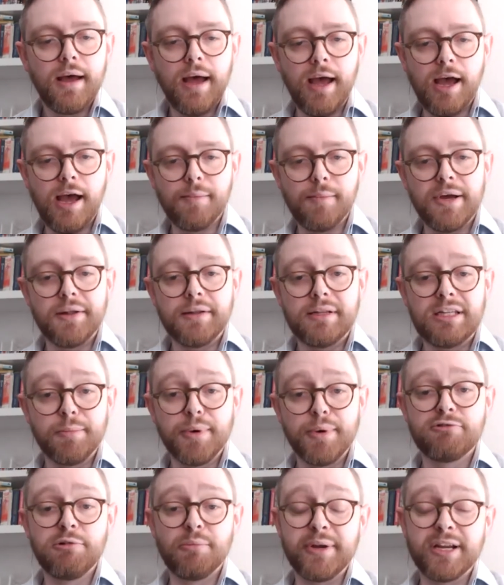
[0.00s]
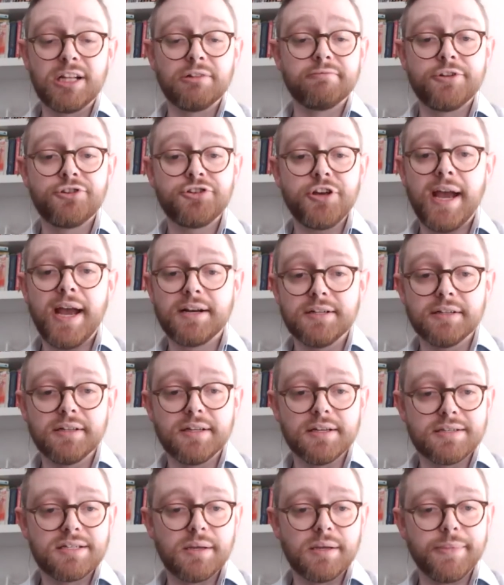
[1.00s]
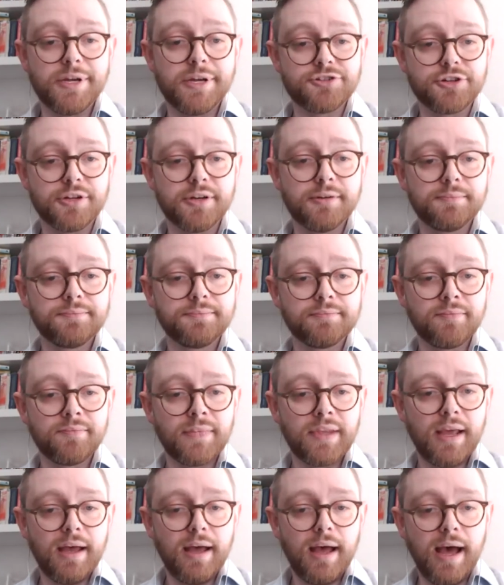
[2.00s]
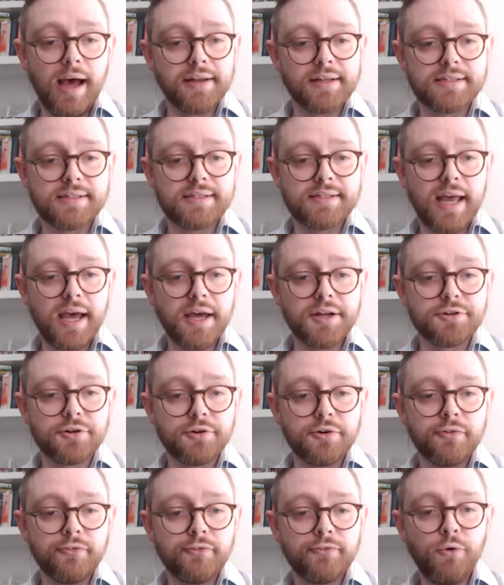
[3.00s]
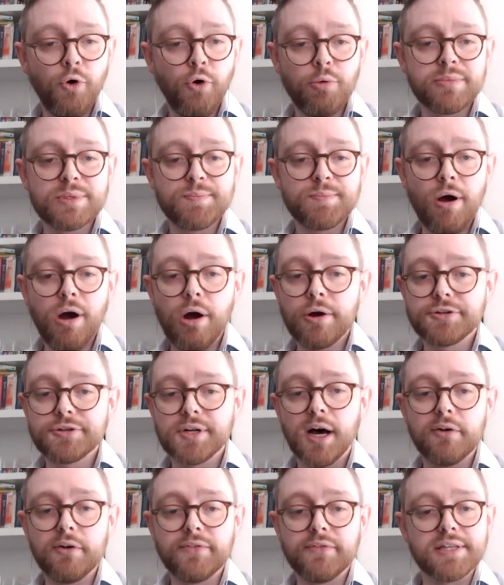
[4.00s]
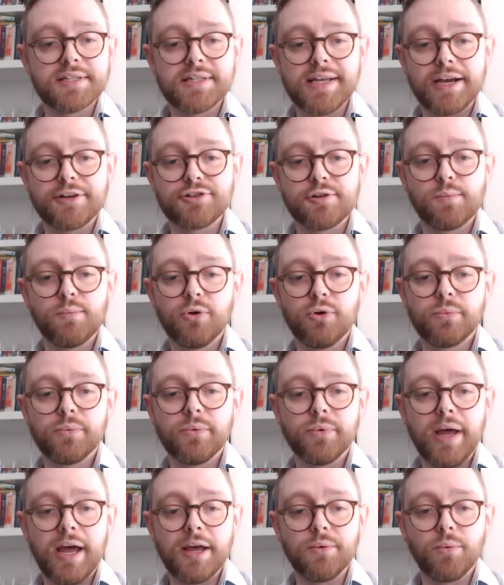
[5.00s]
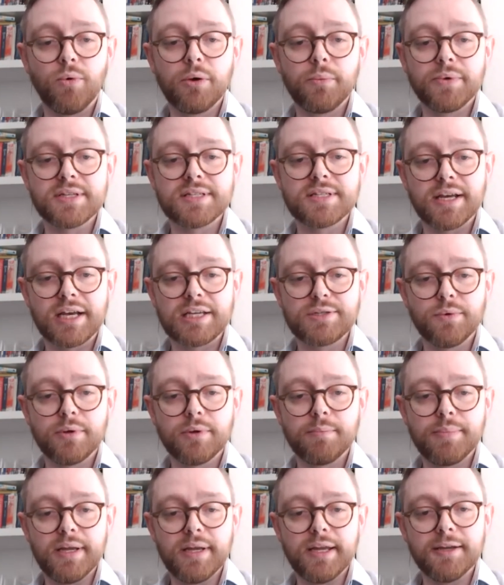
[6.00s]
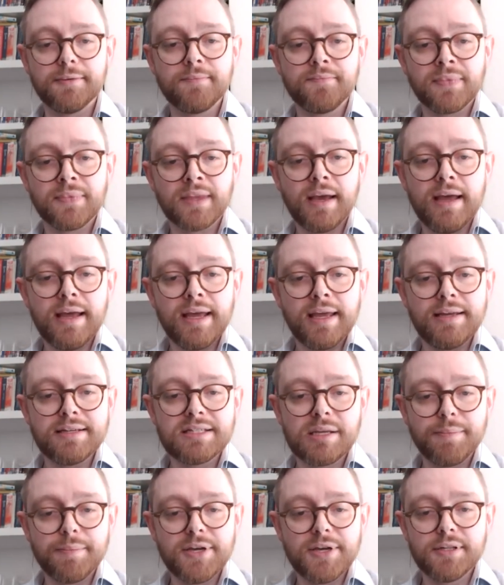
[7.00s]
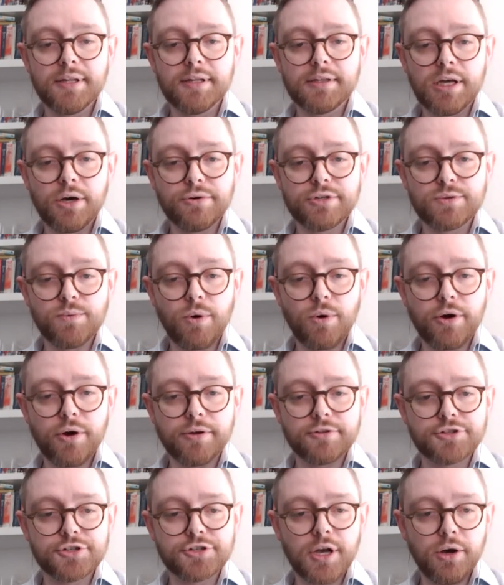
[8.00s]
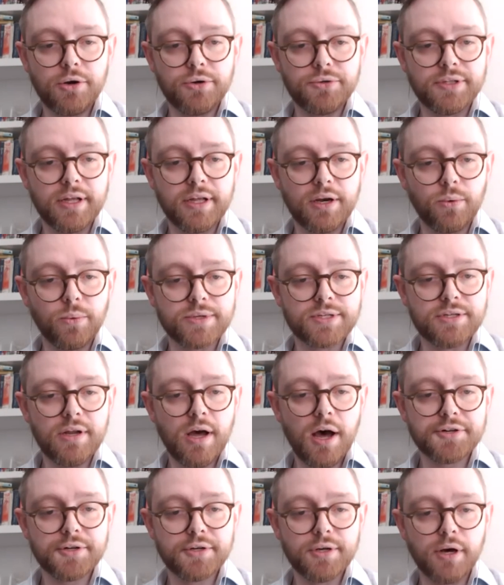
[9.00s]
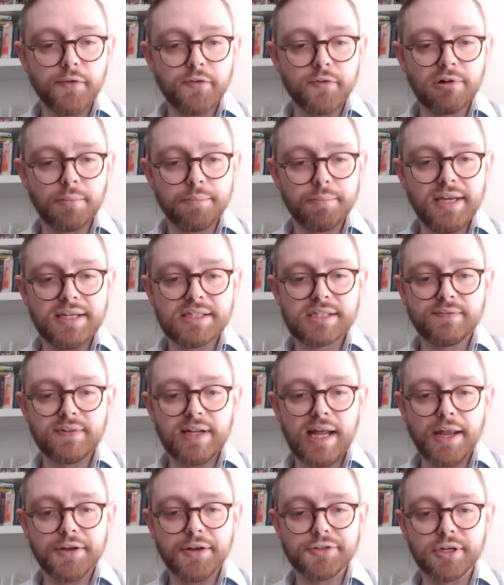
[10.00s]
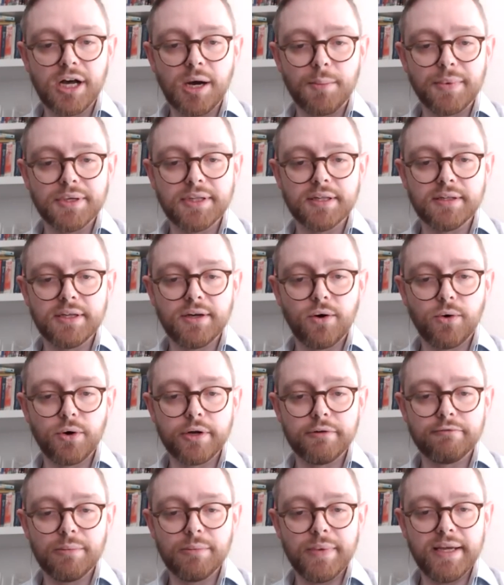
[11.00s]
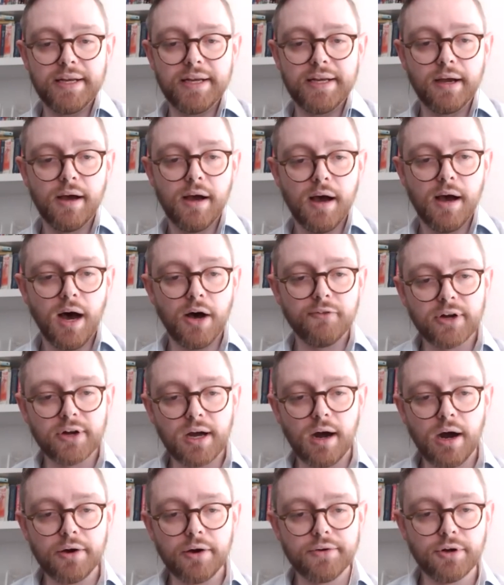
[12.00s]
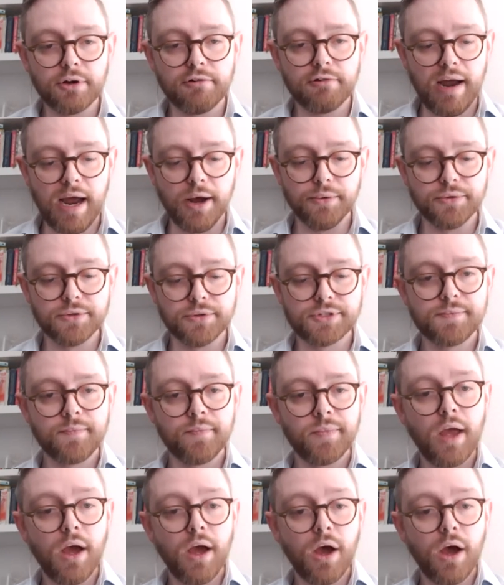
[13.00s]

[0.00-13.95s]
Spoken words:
The upper tribunal rejected this submission, and it said, forms part of in section 1161b. He submitted that those words showed that it was not enough for a piece of land to come within the ordinary meaning of a garden or grounds.